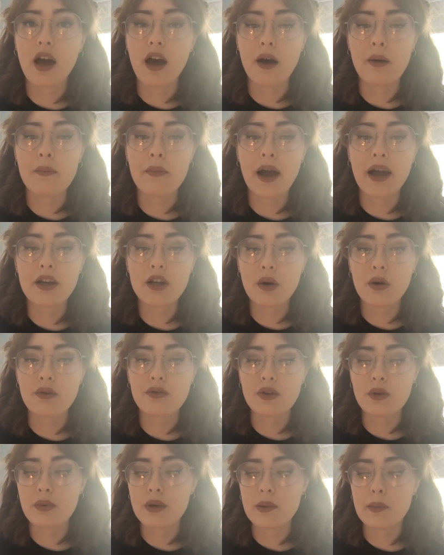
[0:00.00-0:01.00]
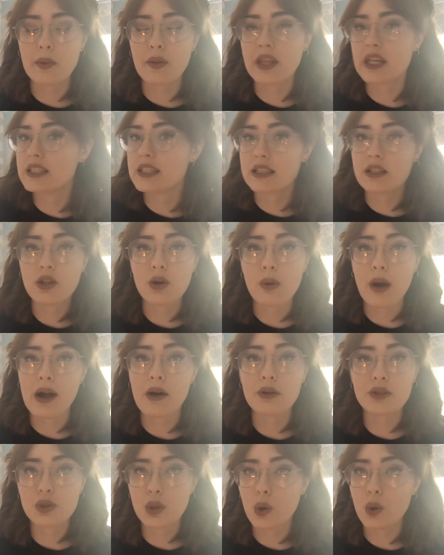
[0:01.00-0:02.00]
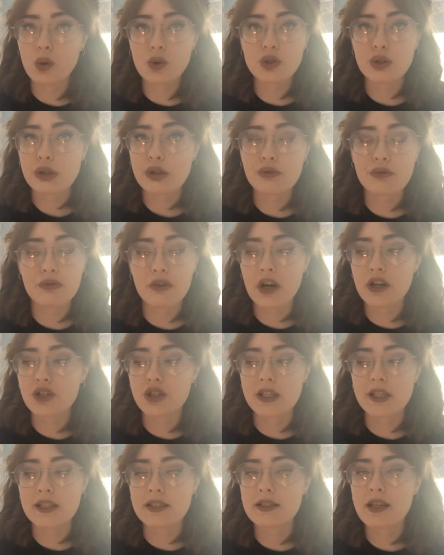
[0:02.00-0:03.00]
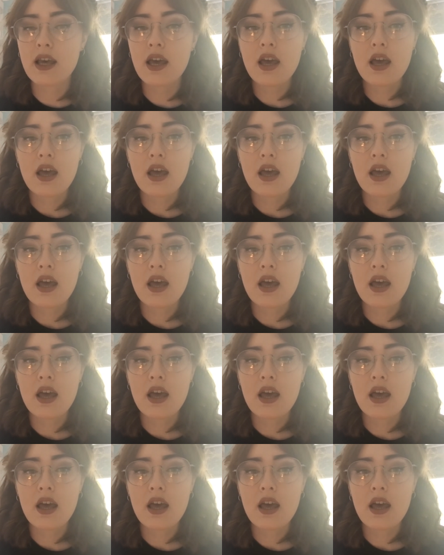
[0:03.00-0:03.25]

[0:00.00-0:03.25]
I know a few people that didn't go out at all during freshers.